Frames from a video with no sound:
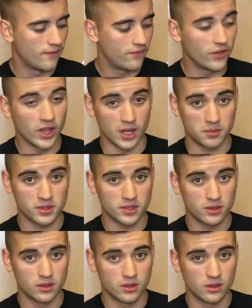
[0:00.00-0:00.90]

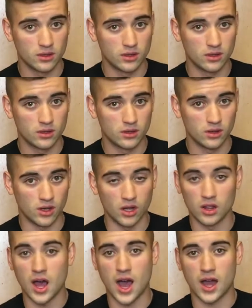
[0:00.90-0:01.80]
flips
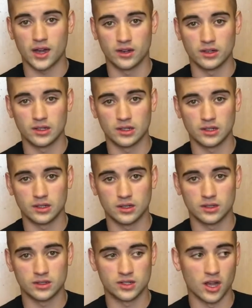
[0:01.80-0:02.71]
a lot.
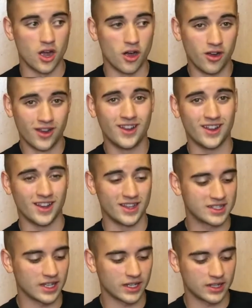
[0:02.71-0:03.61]
So
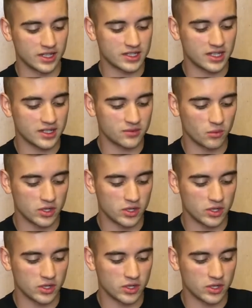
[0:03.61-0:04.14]
it's like, this is